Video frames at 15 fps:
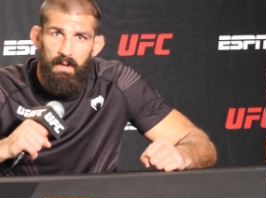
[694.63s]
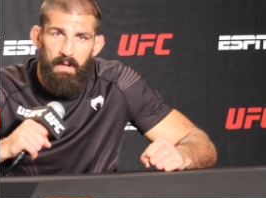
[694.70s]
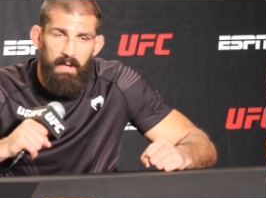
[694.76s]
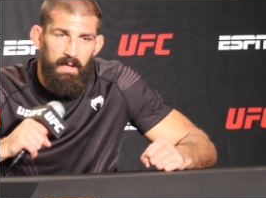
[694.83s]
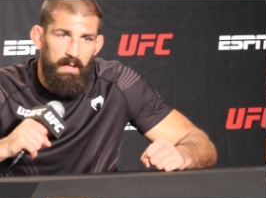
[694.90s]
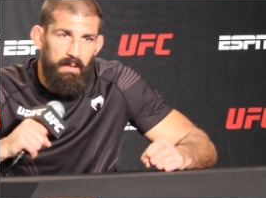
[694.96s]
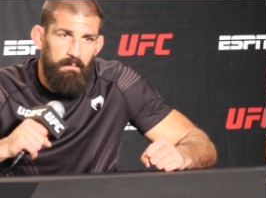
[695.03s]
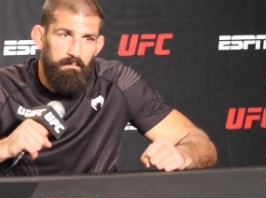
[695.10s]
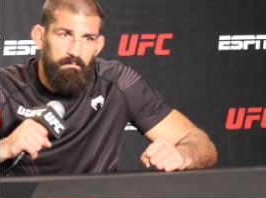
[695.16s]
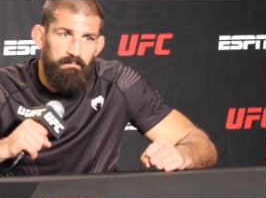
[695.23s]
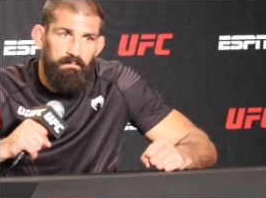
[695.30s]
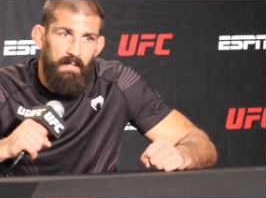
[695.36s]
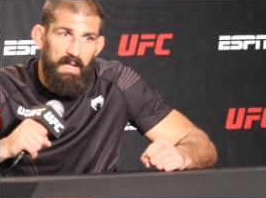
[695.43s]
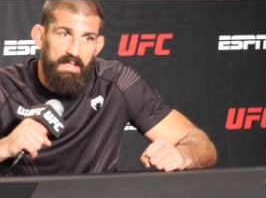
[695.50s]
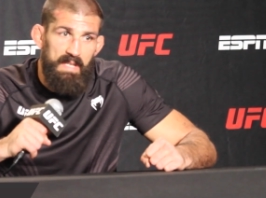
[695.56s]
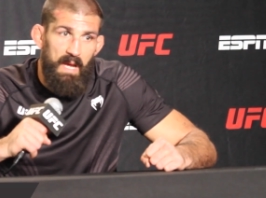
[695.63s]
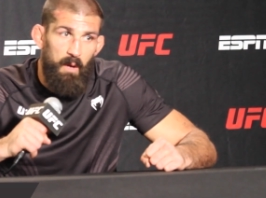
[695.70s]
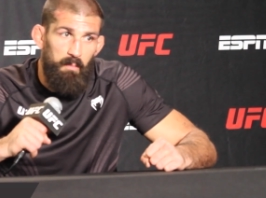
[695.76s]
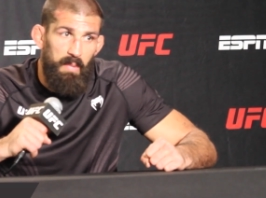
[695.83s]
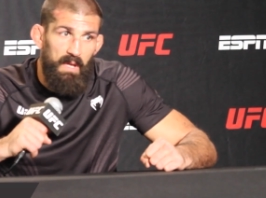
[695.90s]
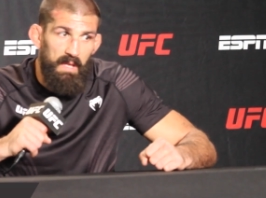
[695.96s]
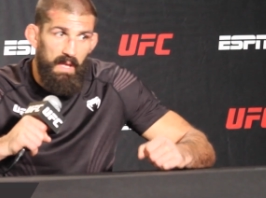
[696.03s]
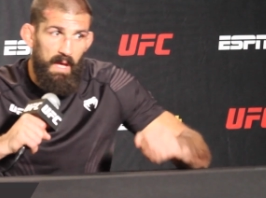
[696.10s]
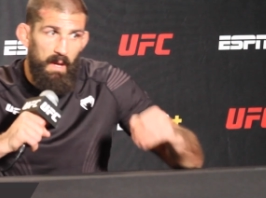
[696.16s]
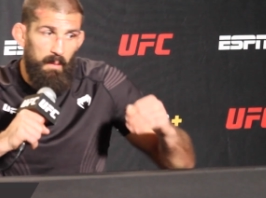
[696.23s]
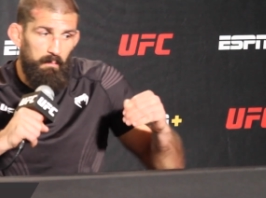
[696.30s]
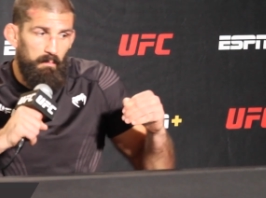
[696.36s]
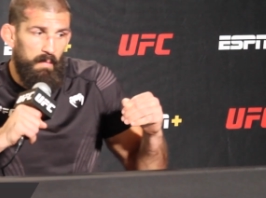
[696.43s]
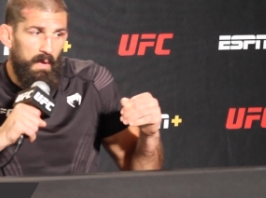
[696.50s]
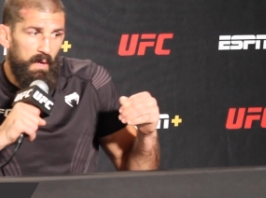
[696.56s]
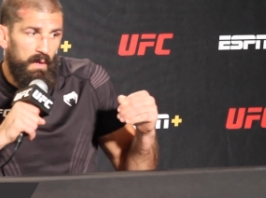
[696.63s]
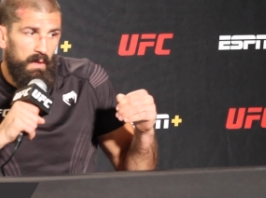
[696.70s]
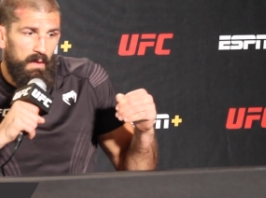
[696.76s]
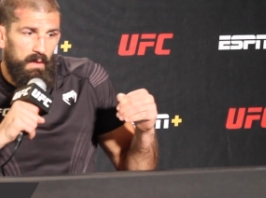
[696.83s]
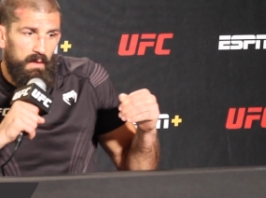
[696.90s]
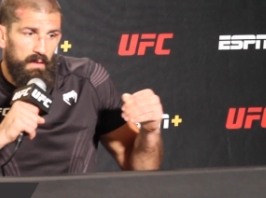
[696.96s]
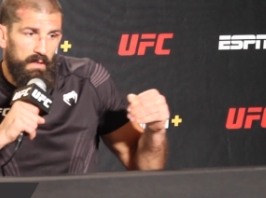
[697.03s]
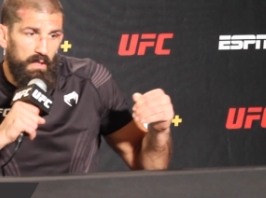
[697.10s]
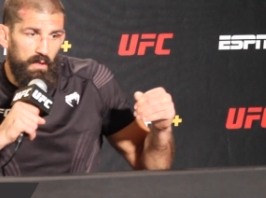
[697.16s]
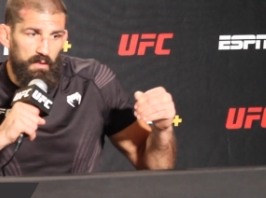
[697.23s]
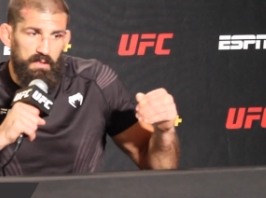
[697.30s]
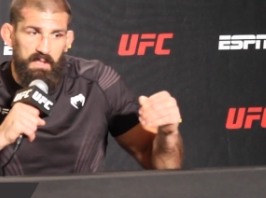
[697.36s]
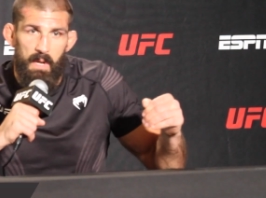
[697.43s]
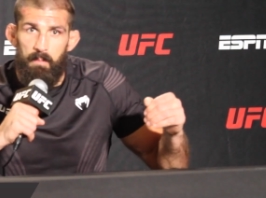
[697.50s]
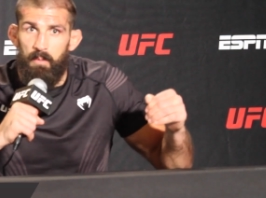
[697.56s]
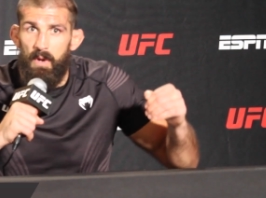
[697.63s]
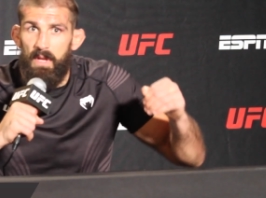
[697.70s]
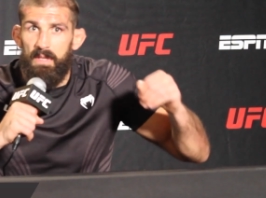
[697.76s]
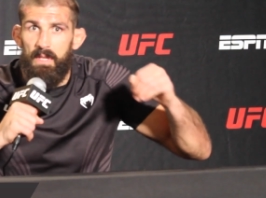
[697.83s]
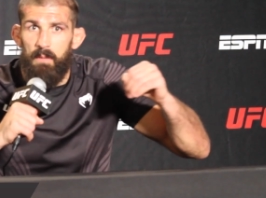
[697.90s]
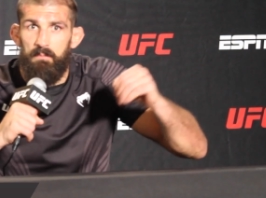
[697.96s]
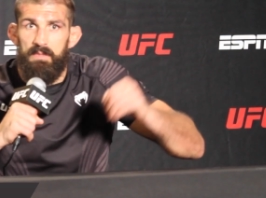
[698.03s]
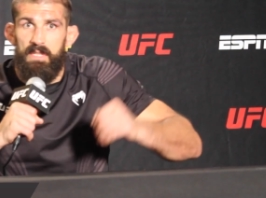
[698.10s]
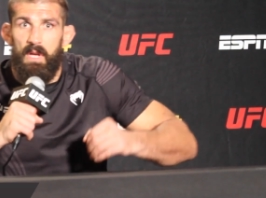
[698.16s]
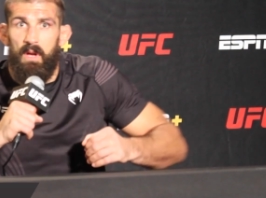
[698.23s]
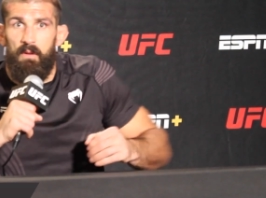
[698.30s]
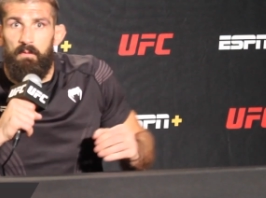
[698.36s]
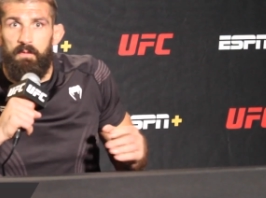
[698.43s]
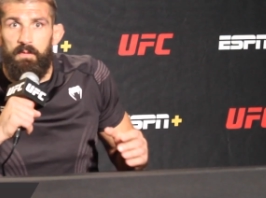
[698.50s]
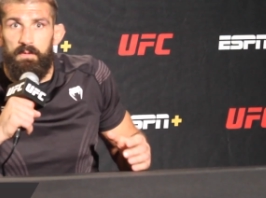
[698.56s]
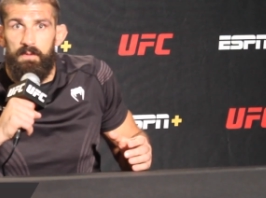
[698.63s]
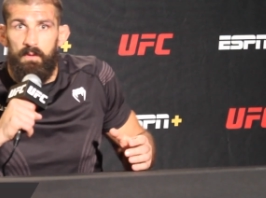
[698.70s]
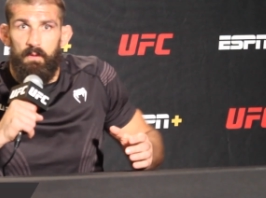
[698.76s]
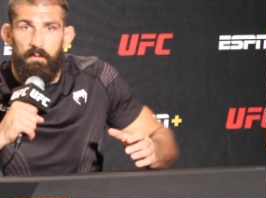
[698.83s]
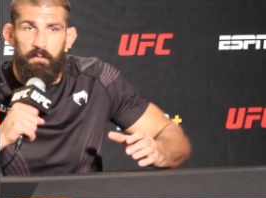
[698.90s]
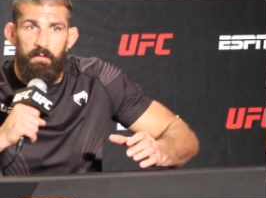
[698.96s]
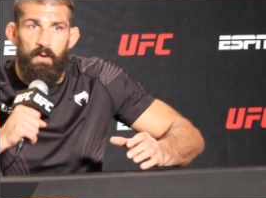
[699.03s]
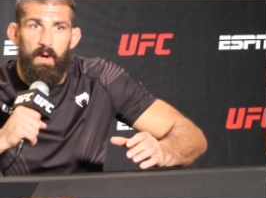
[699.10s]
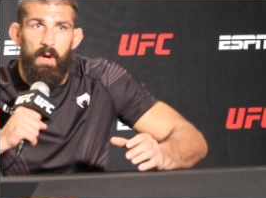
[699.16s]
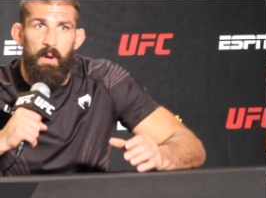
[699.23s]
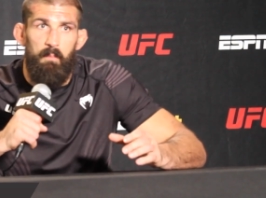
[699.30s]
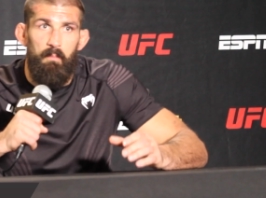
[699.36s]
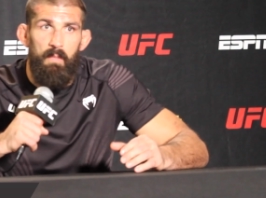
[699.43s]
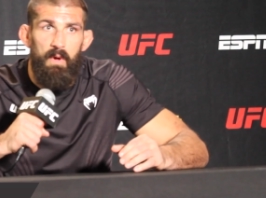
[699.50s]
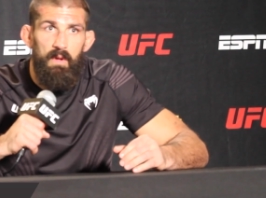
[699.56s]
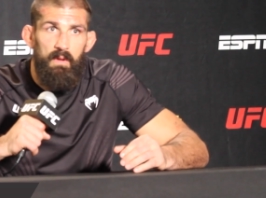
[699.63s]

Um, it's helping them, you know, separate themselves from